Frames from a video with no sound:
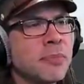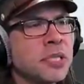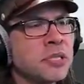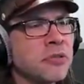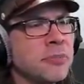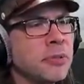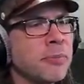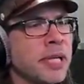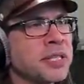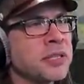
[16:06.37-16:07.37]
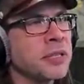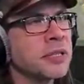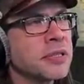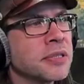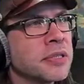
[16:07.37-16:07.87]
miserable bastard.
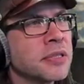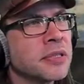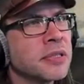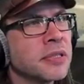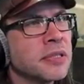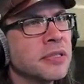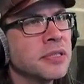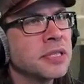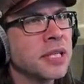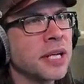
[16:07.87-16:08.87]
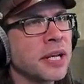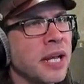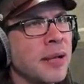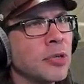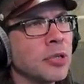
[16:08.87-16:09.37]
Just got
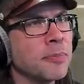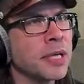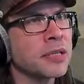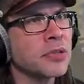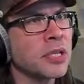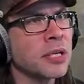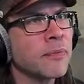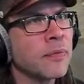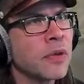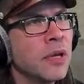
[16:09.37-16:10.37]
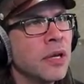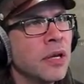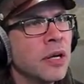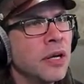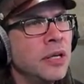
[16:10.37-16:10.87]
hammered back there.
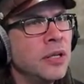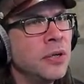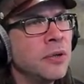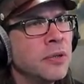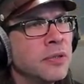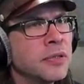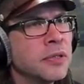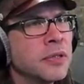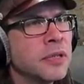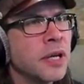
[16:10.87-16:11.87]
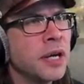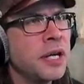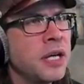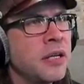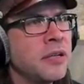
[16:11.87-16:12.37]
Uh-oh.
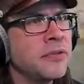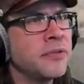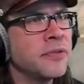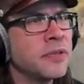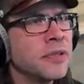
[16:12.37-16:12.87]
I have